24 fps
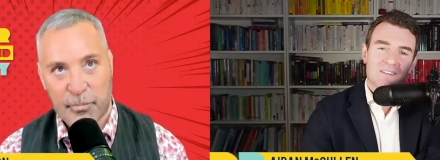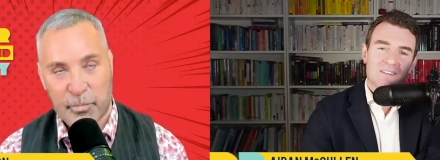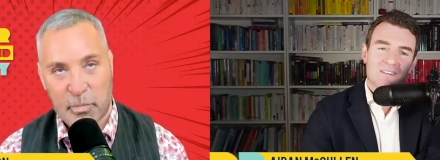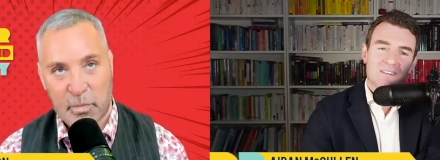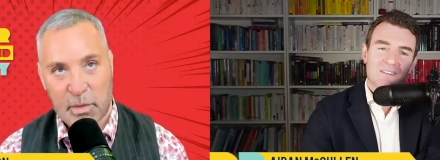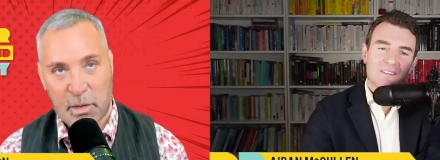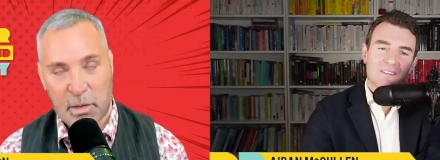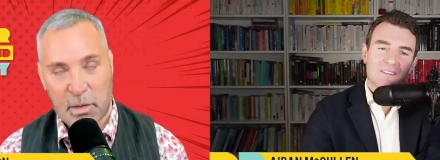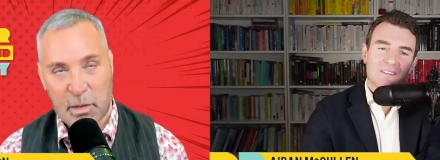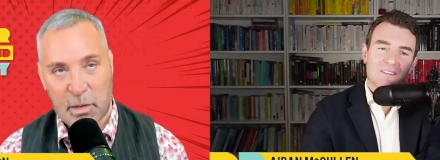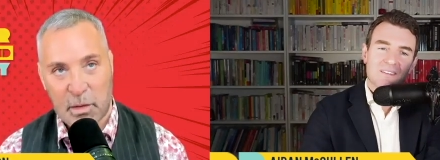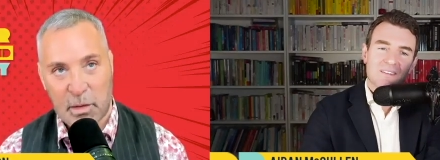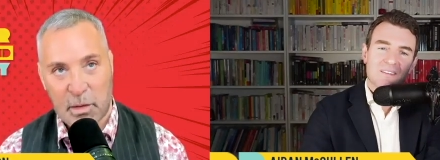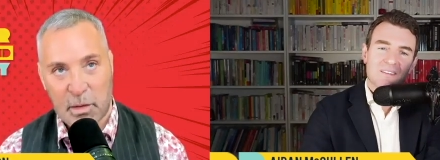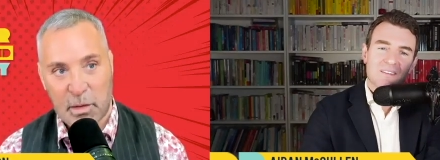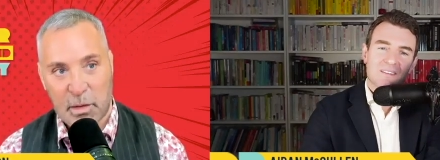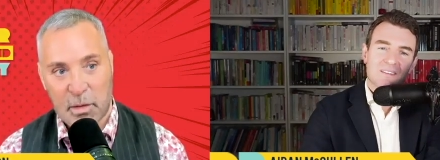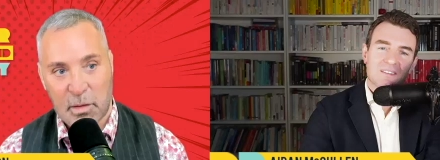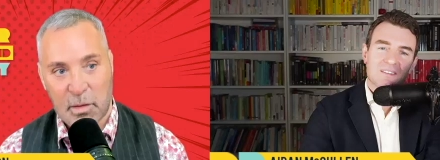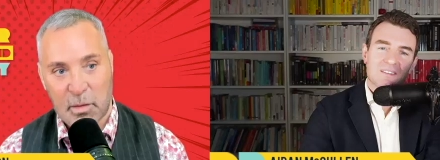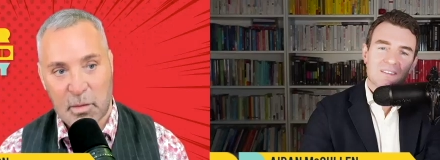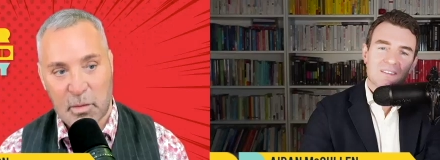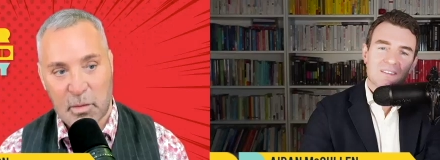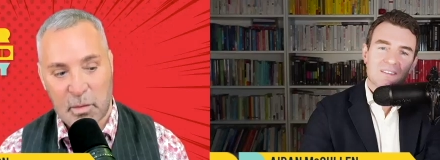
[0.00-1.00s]

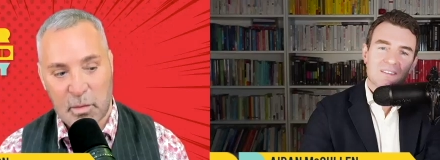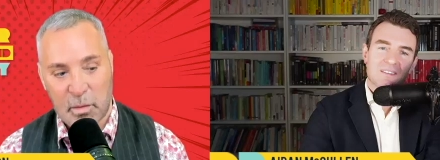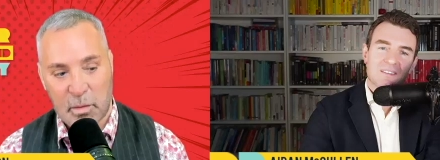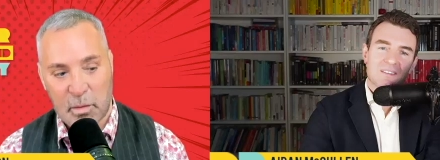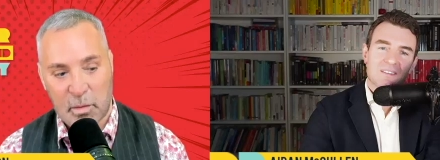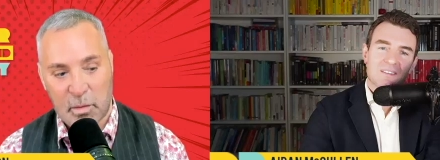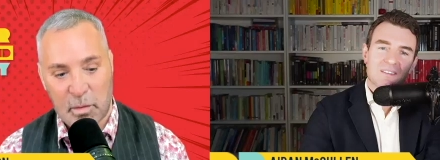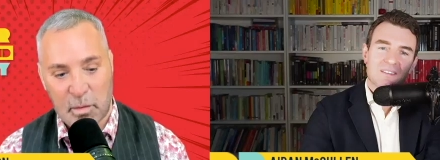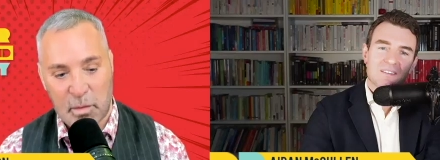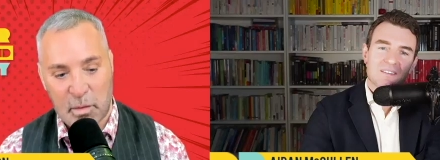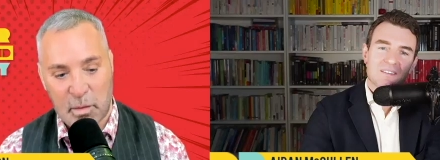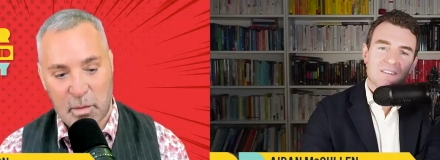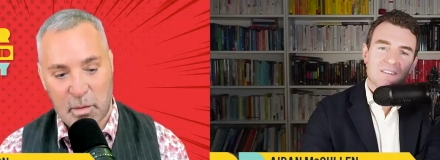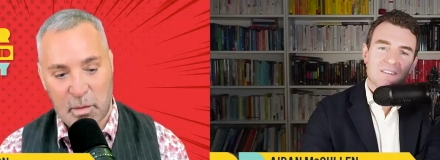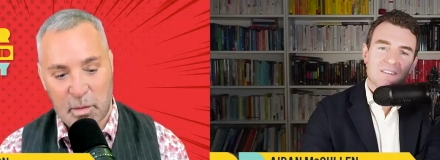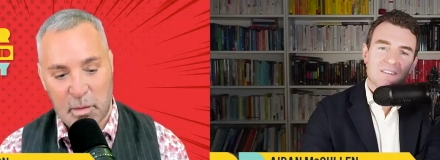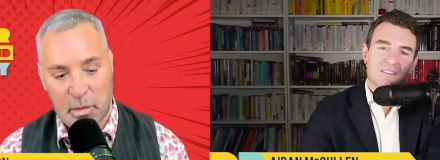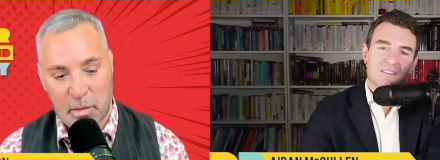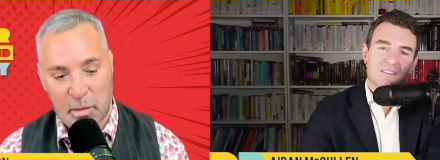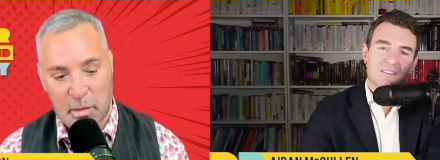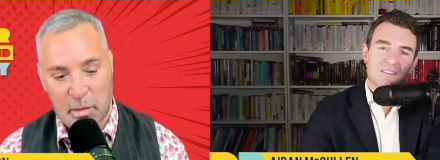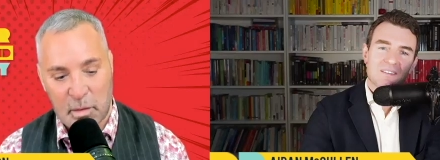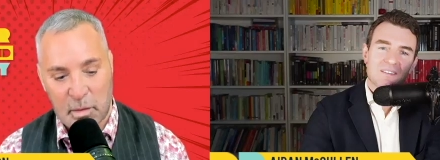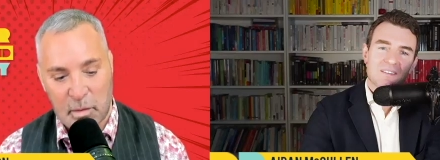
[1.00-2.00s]

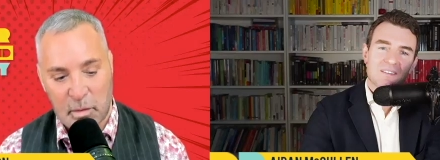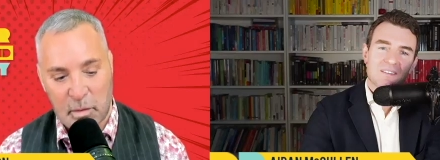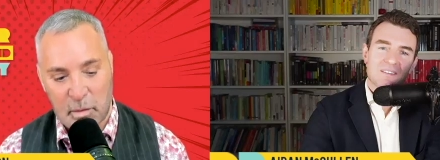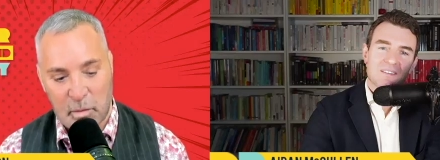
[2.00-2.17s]
(silence)